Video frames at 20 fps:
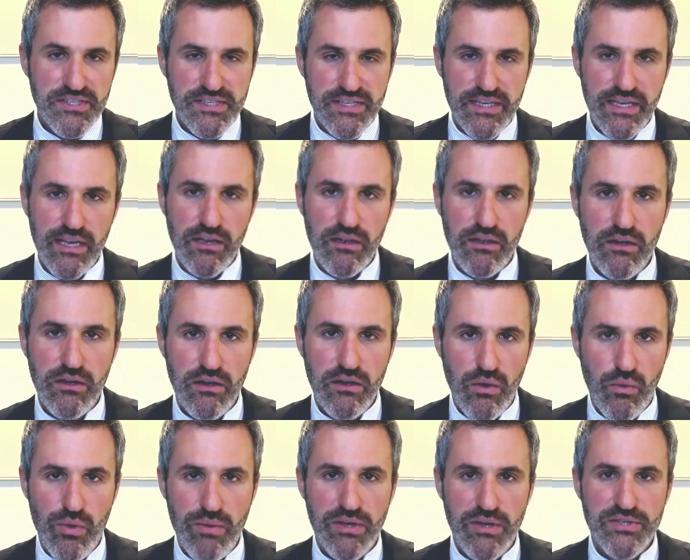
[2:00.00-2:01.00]
The first
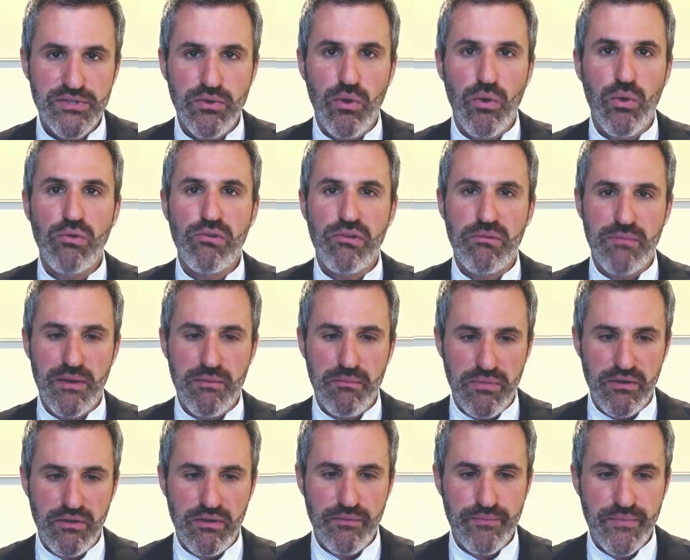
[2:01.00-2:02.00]
thing we must all
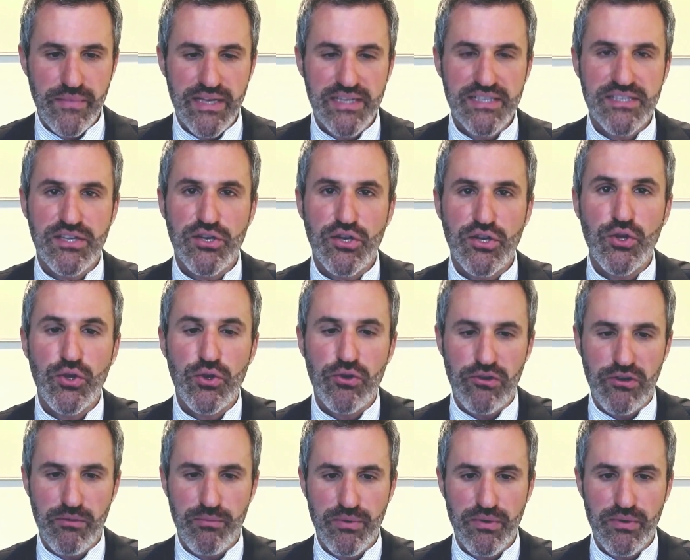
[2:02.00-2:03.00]
remember is that
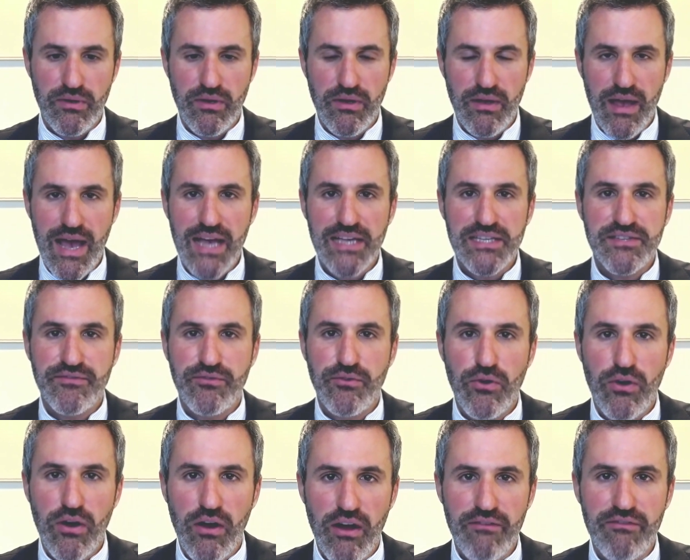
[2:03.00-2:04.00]
Europe
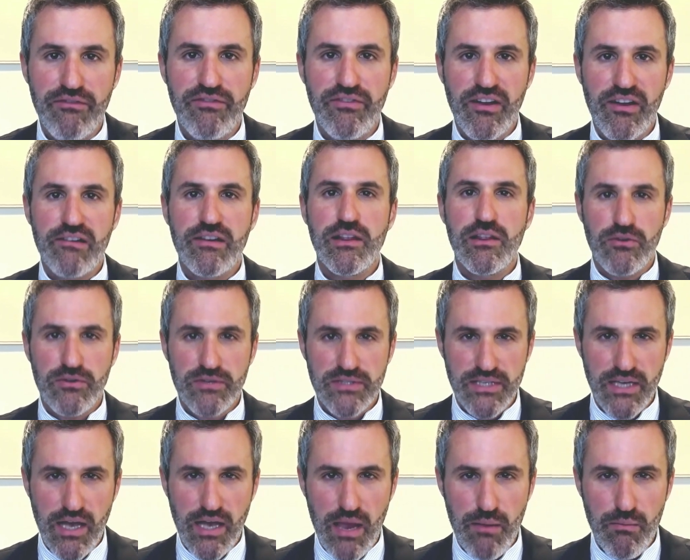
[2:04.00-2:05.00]
has for a very
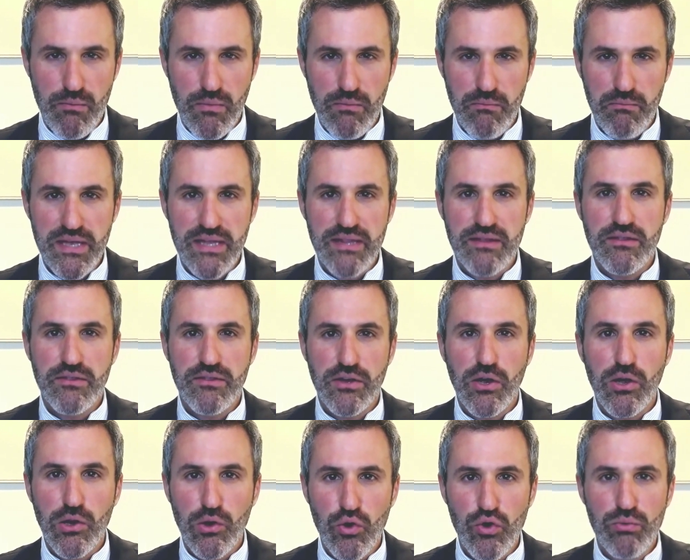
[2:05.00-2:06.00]
long time
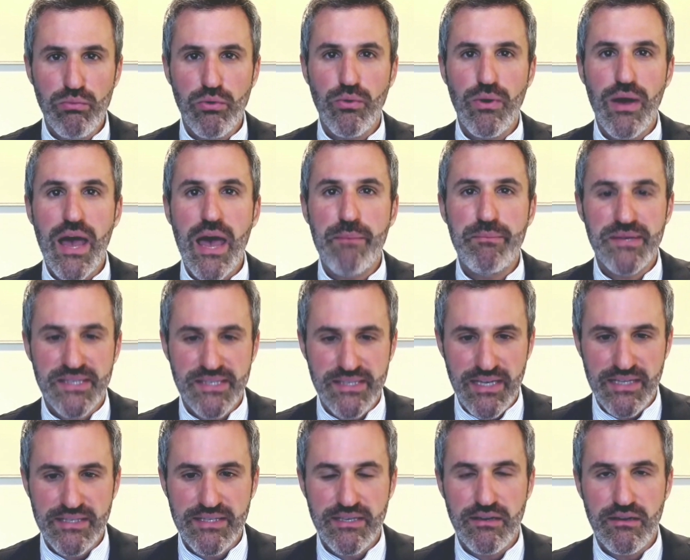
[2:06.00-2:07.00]
been the global
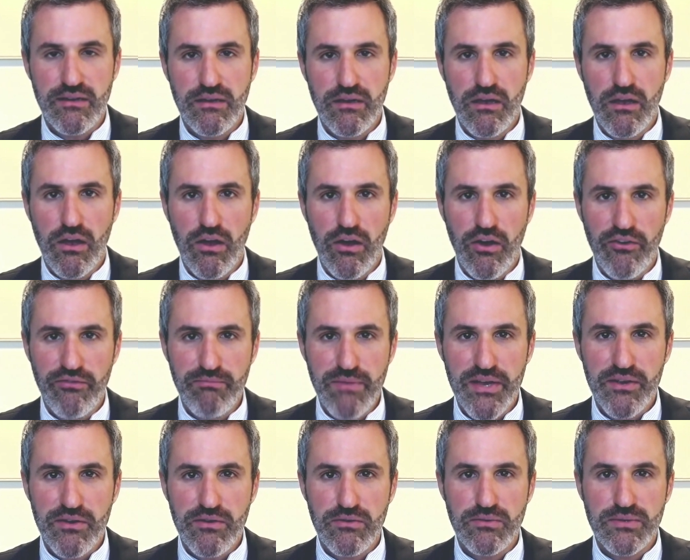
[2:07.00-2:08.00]
epicenter
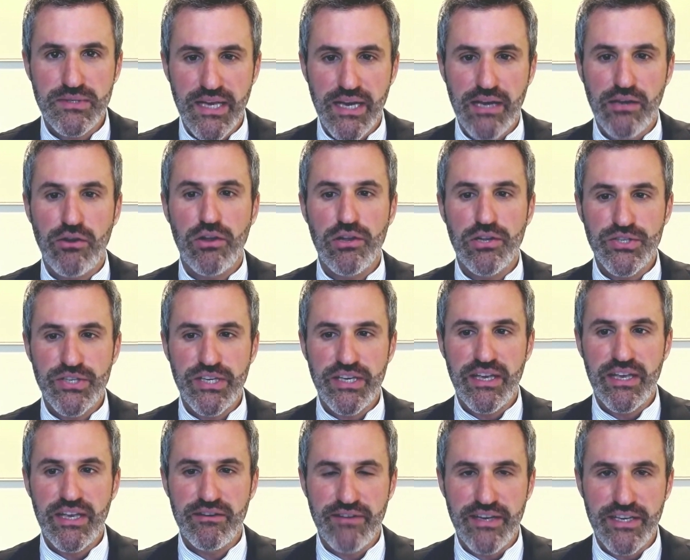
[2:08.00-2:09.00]
of medical
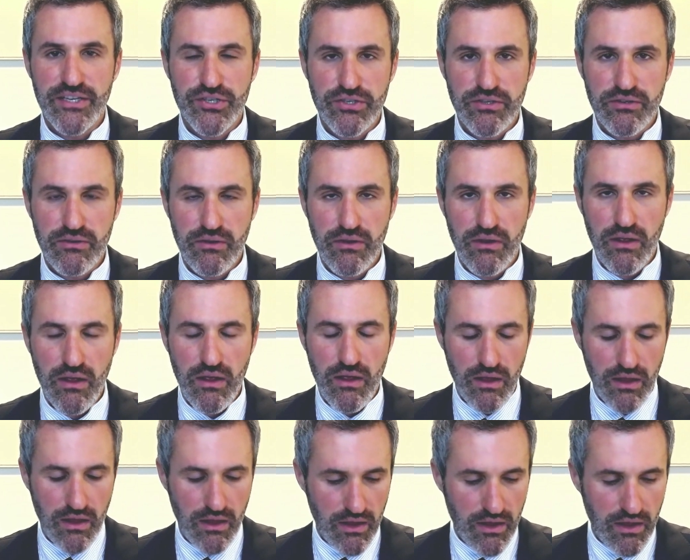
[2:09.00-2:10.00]
technology
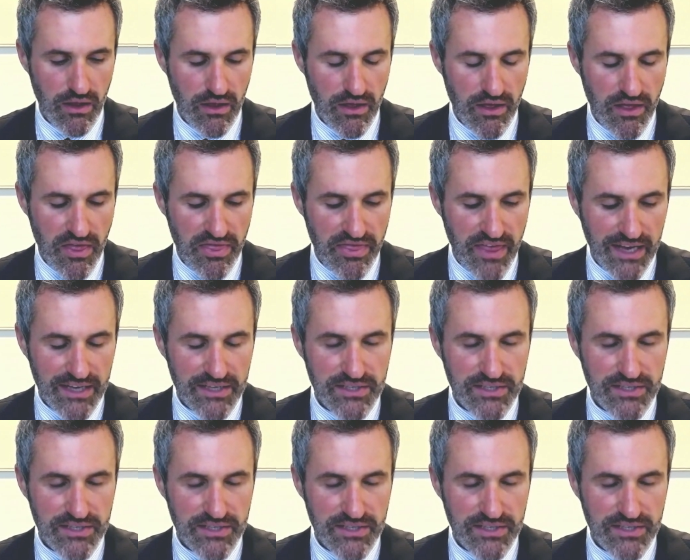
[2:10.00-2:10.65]
innovation,